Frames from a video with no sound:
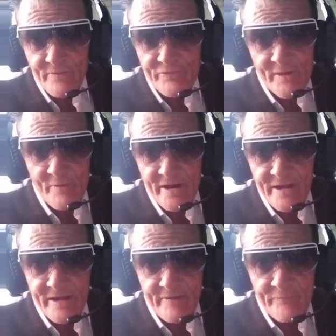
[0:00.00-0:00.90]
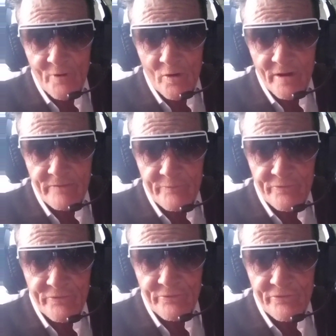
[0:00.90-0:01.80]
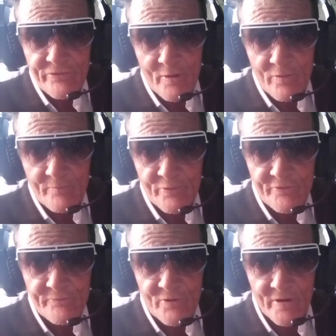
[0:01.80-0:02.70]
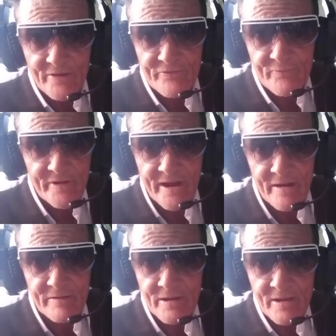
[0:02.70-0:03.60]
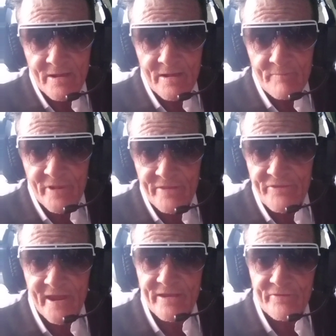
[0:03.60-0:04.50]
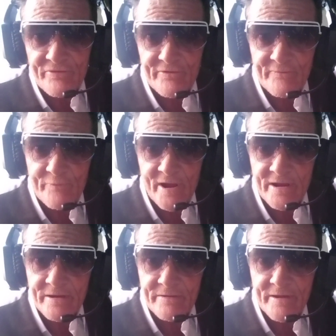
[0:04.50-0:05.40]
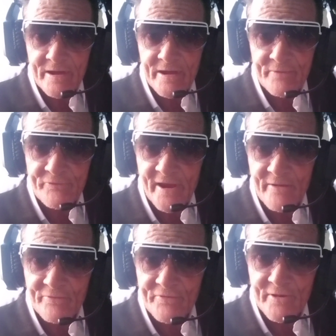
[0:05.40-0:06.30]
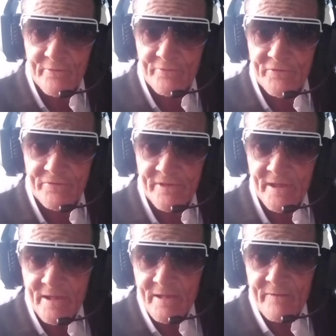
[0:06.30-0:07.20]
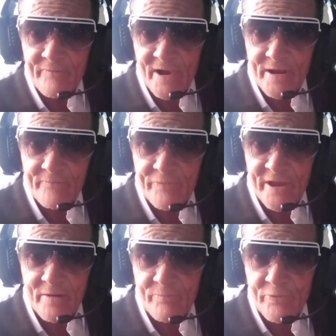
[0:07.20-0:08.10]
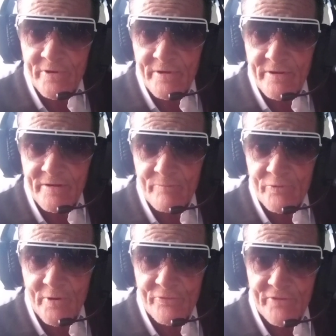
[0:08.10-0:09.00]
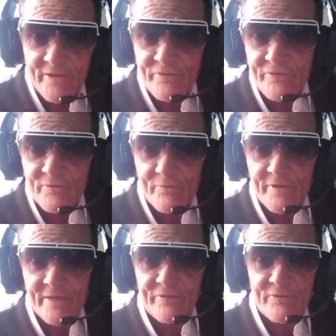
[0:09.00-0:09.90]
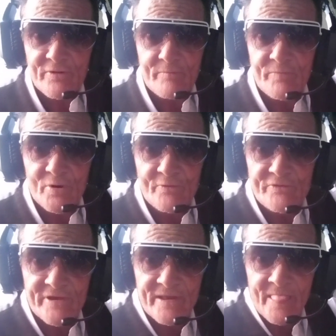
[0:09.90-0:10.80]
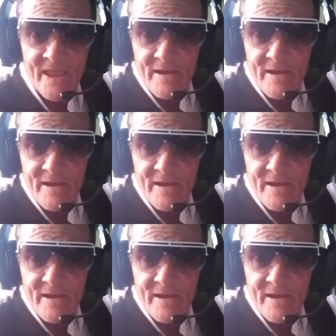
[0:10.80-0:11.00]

of someone getting a fine for 2 stolen push bikes without being taken to the fucking jail cells and fucking fingerprinted and processed and all that sort of bullshit.